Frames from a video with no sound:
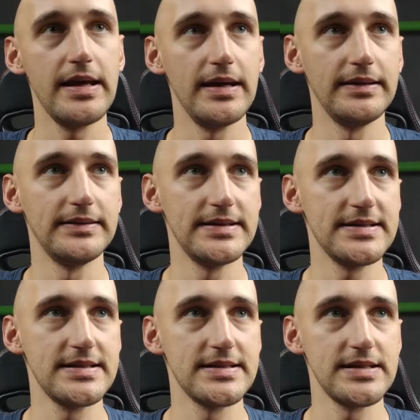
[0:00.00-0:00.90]
and
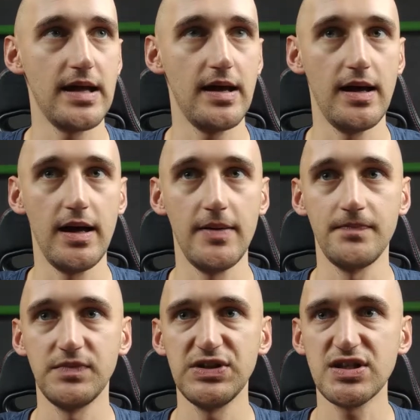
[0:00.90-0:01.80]
this is
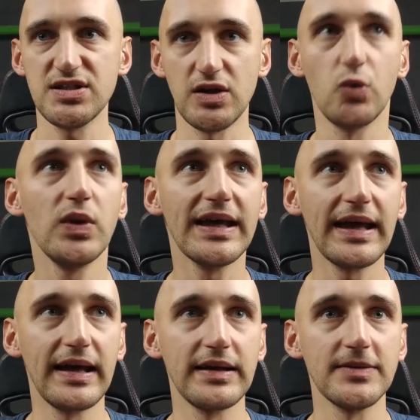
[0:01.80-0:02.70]
just a quick
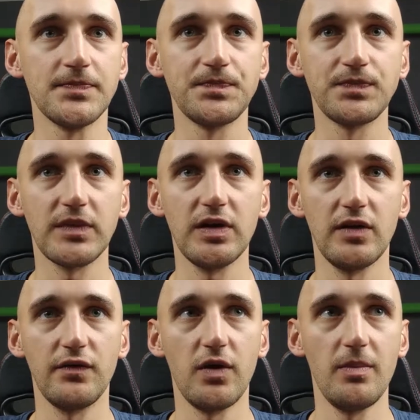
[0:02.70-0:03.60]
hand
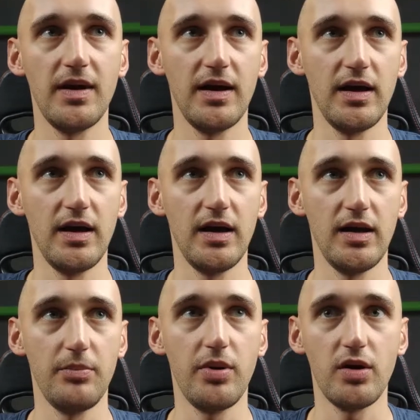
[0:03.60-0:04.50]
from
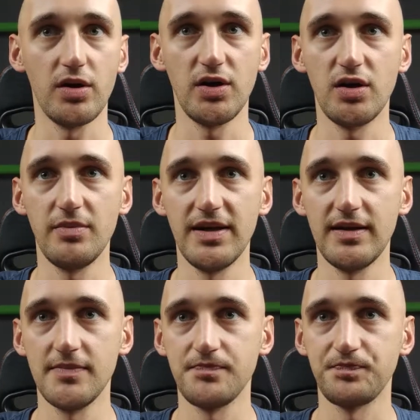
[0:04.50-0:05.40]
a poker tournament,